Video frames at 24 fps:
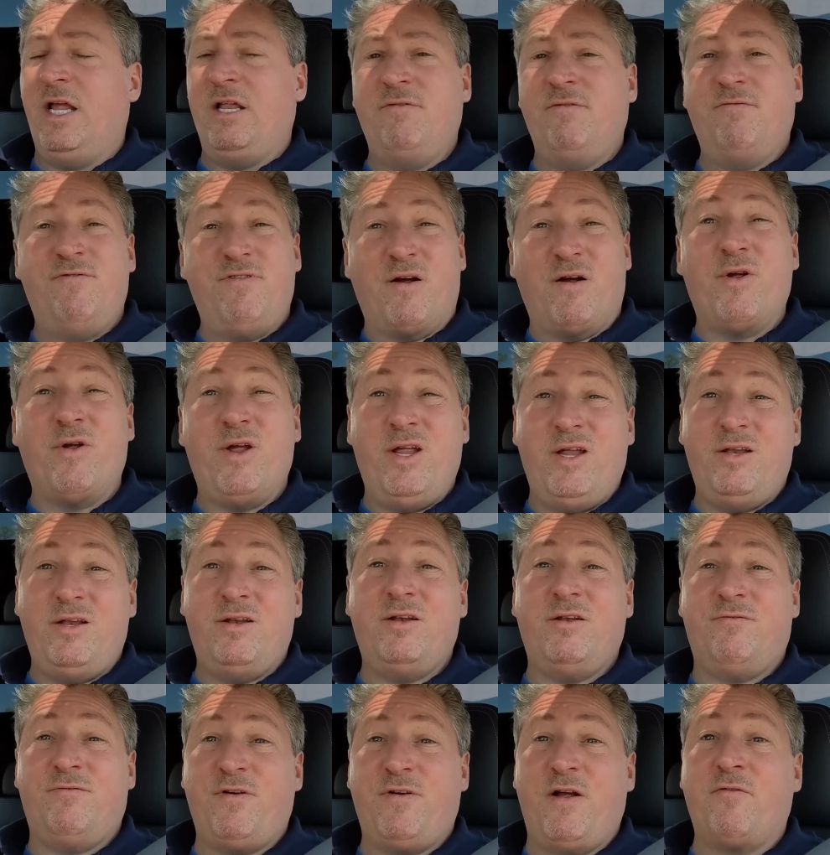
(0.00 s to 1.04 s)
very
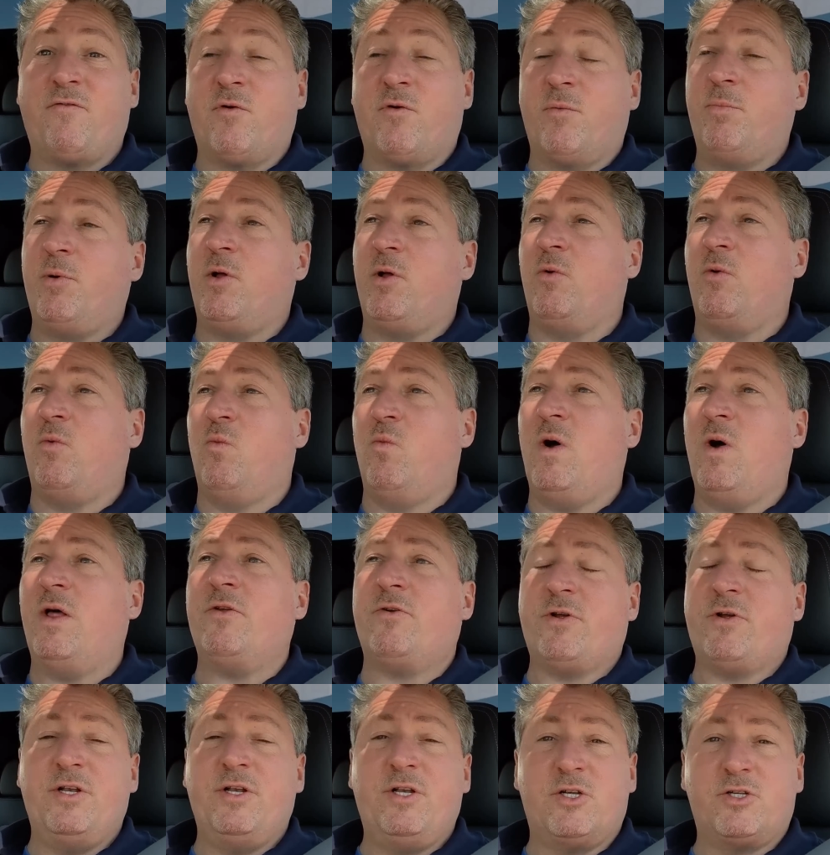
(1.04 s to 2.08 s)
favorable
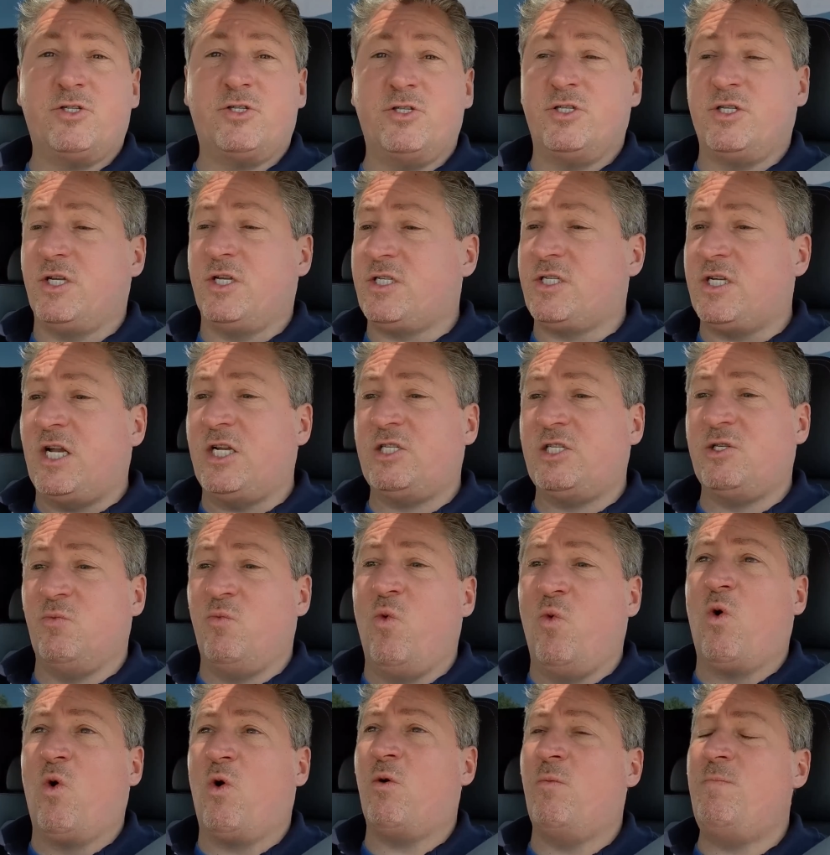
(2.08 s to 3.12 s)
weather conditions. It's nice and
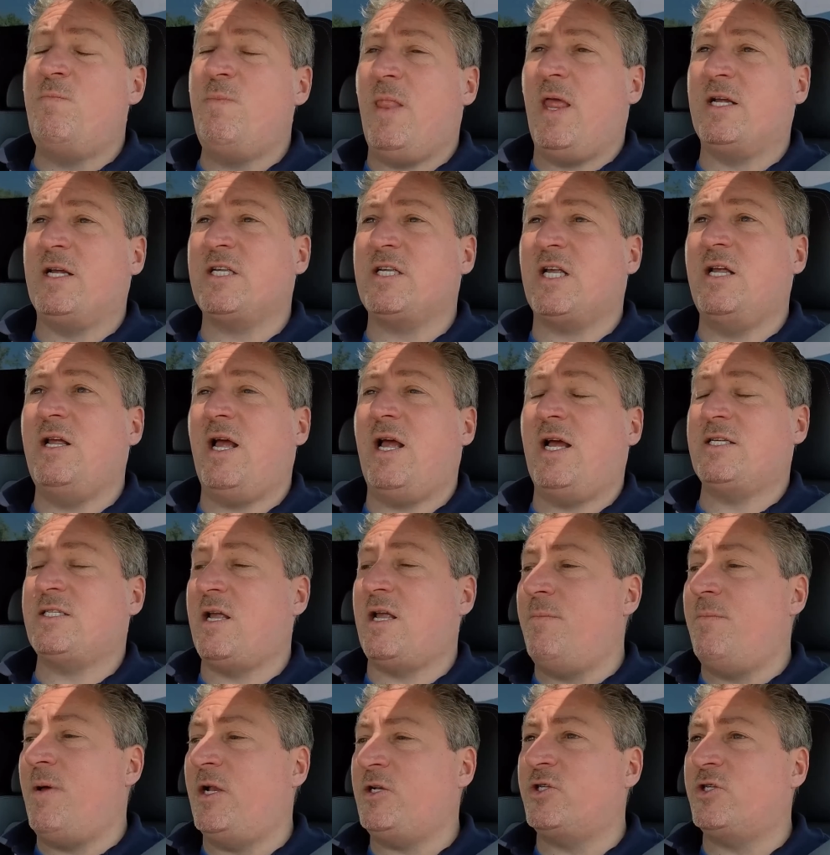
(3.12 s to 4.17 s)
warm, as
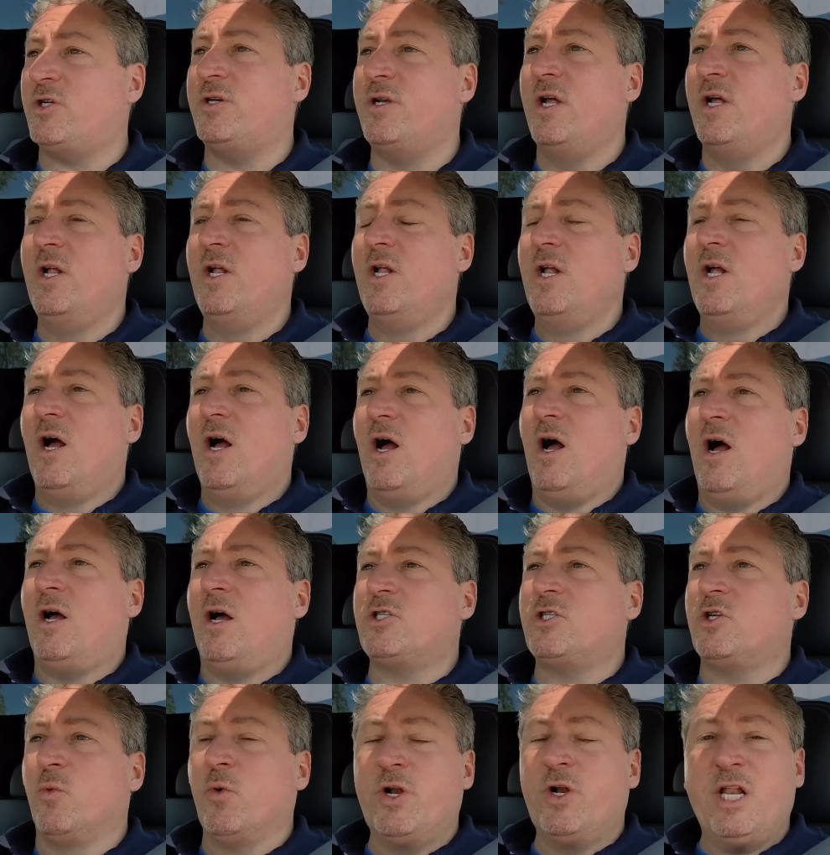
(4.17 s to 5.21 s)
I mentioned.
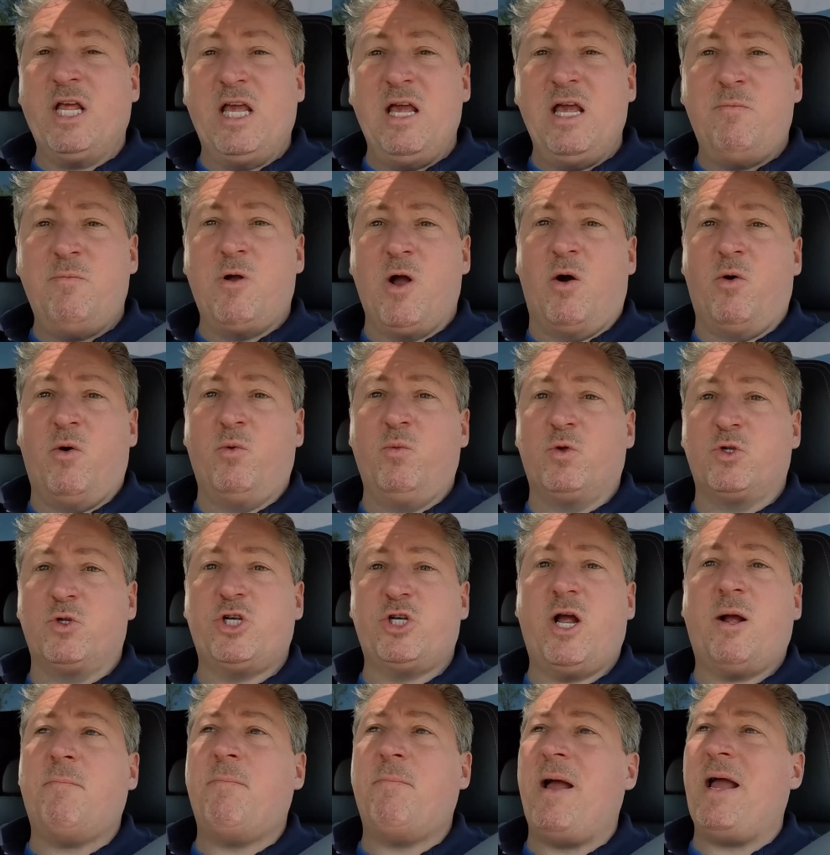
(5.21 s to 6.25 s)
So we're going to keep going. We'll
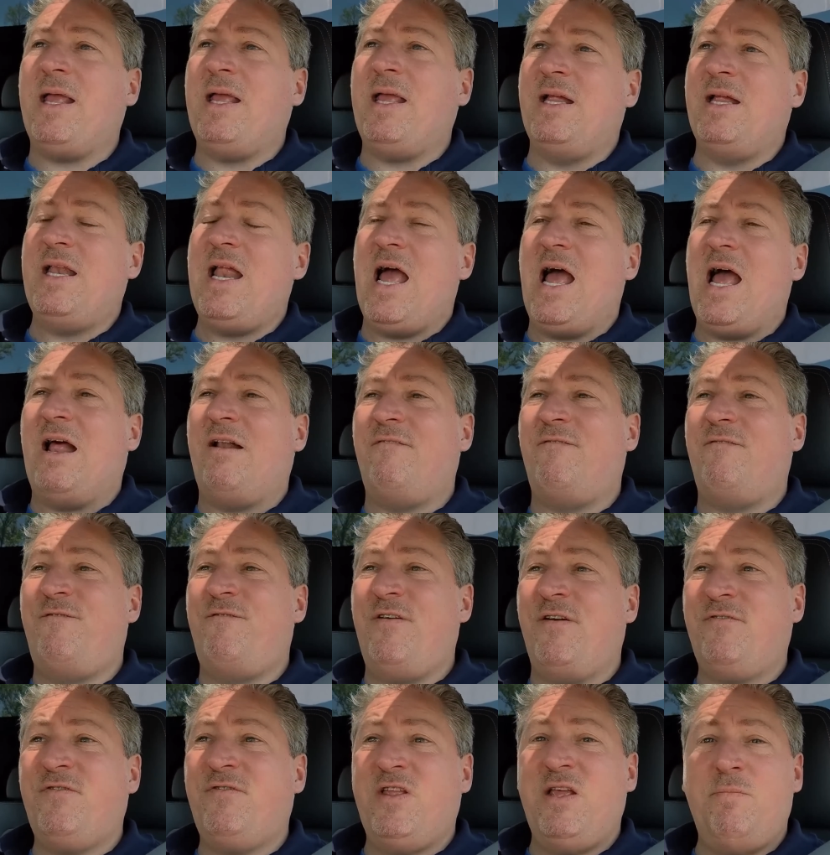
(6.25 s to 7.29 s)
check back in at
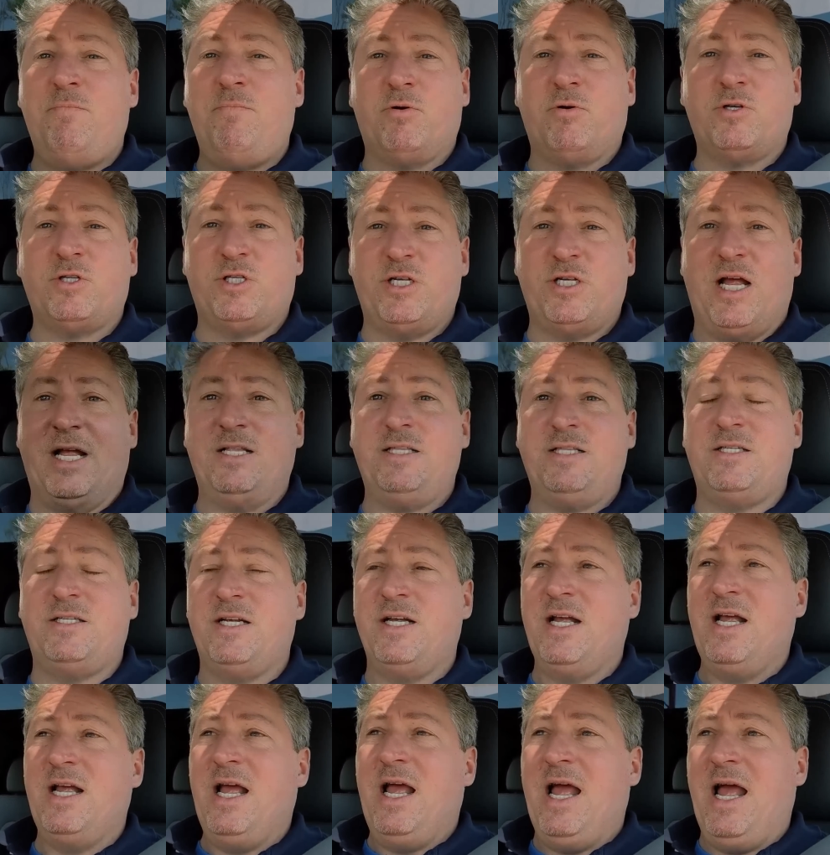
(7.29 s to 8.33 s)
50%,
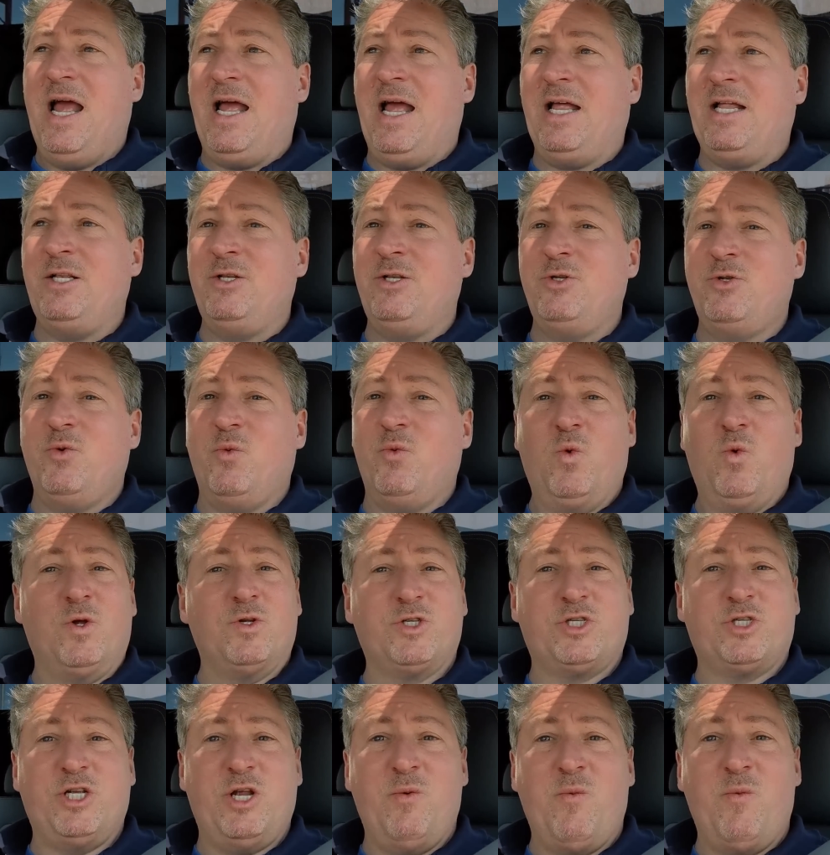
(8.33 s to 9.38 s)
and we'll
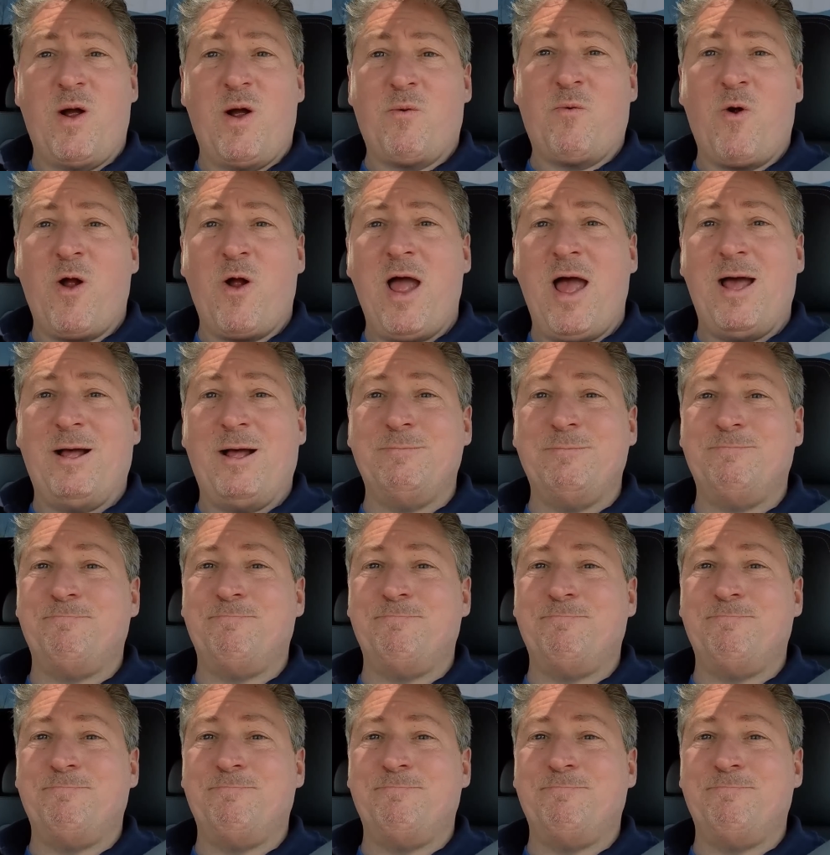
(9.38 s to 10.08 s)
see where we're at.